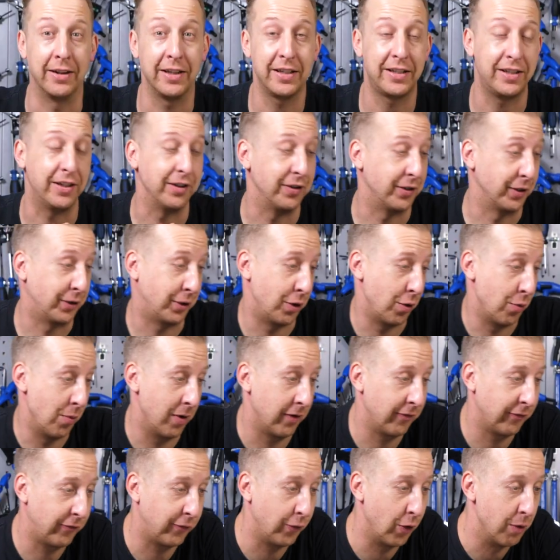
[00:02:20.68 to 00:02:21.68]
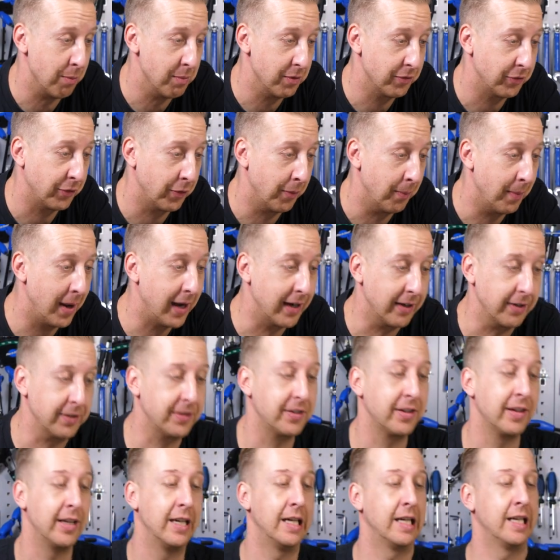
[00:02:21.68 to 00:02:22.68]
this is a cool one from
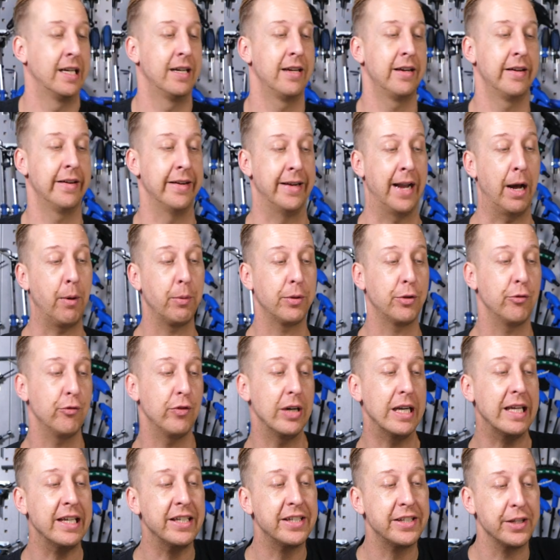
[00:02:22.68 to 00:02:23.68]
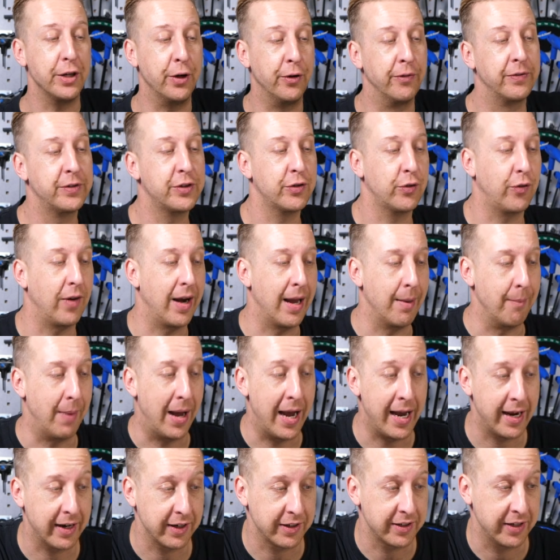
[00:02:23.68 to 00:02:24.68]
Demontech. Now with the release of SRAM
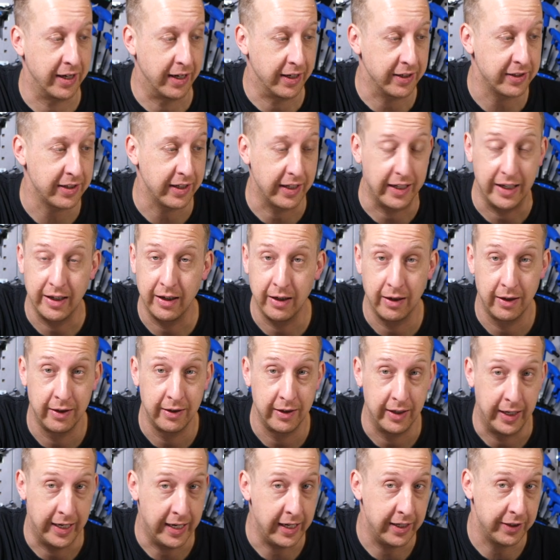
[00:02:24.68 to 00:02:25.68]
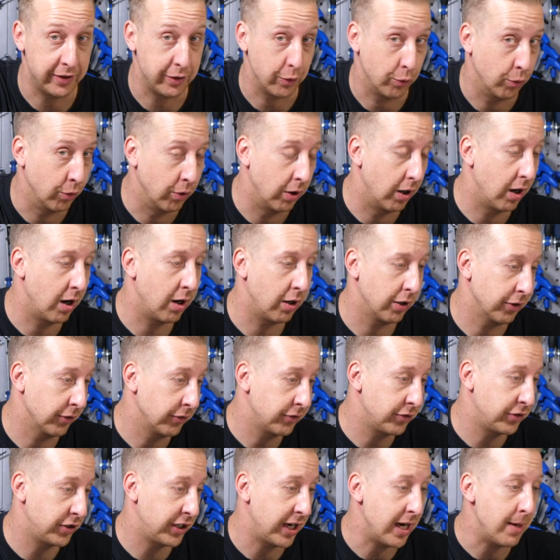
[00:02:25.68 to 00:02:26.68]
A X S, is or are
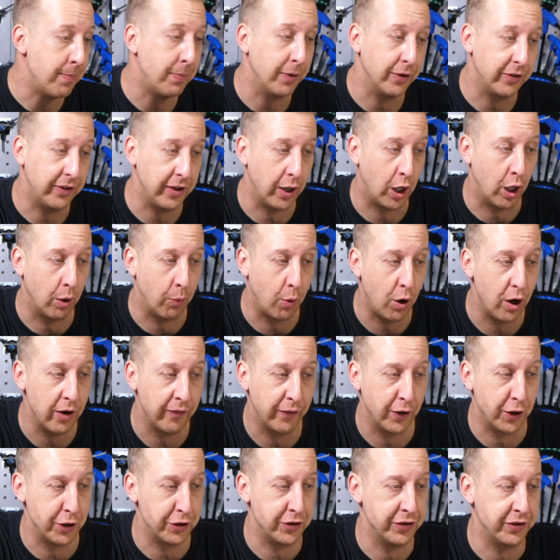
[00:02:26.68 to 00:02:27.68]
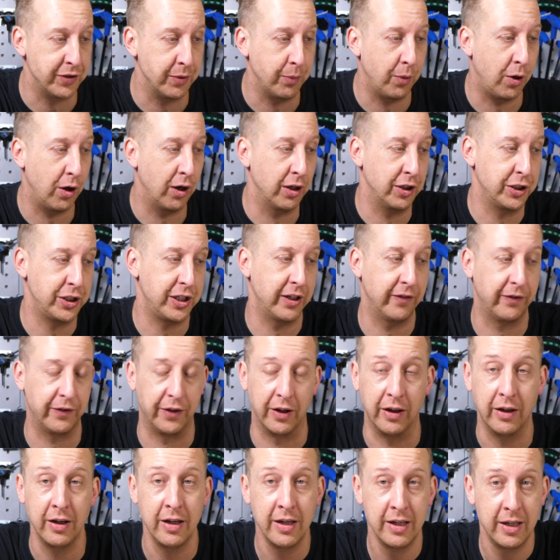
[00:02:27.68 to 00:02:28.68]
cheaper D I Y versions of wireless
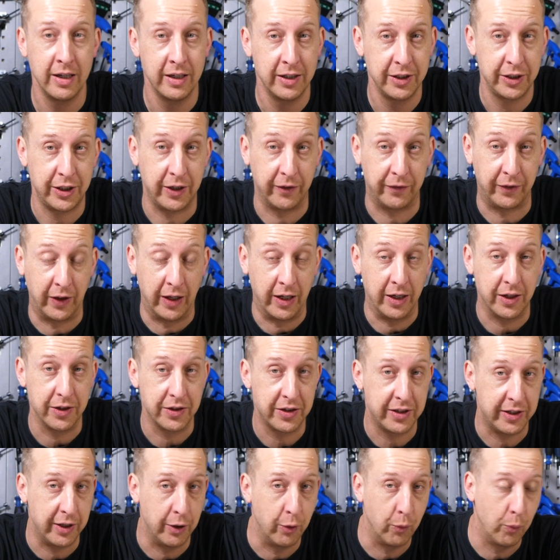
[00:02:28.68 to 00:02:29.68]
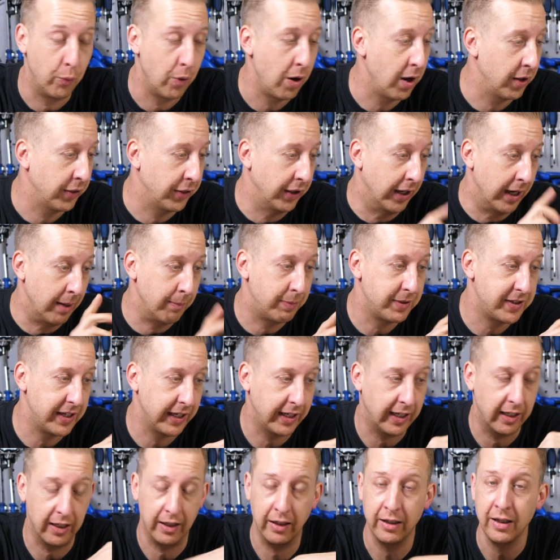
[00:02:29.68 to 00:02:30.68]
shifter shifting still worth it? In
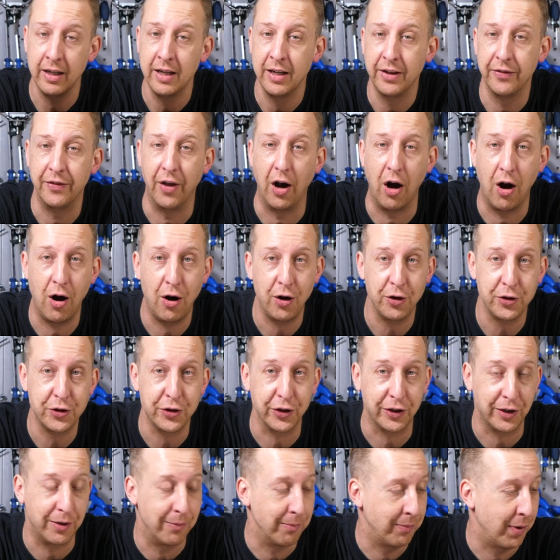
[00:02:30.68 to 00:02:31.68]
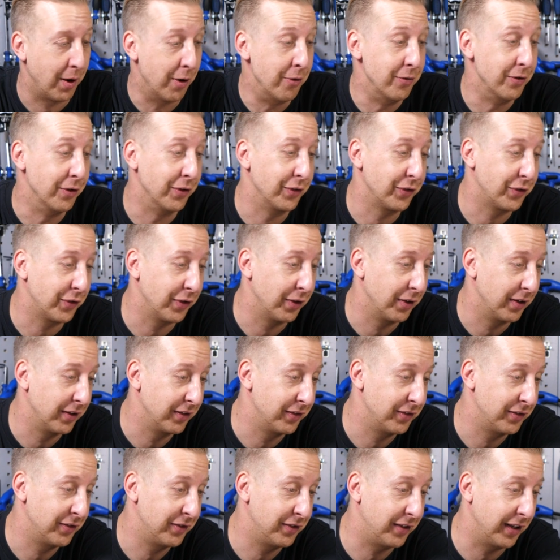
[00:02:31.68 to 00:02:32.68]
particular, the Archer Components
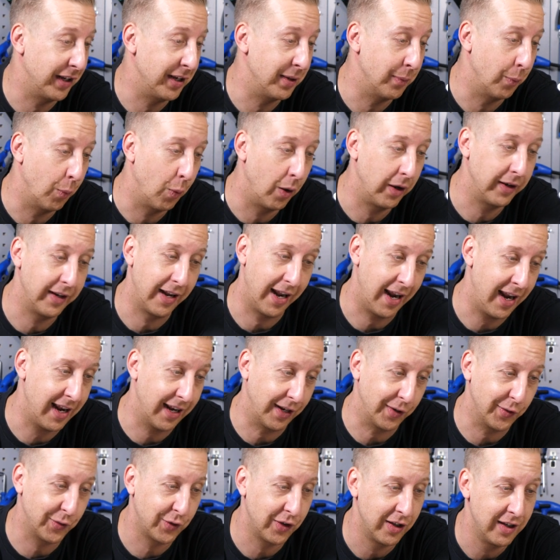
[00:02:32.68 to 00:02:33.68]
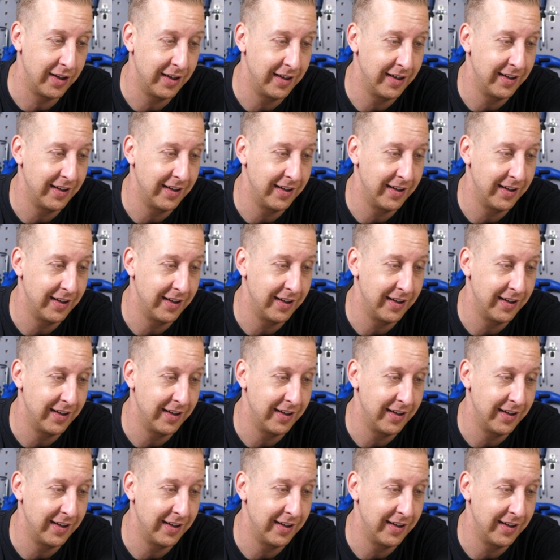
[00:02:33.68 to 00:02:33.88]
D one X.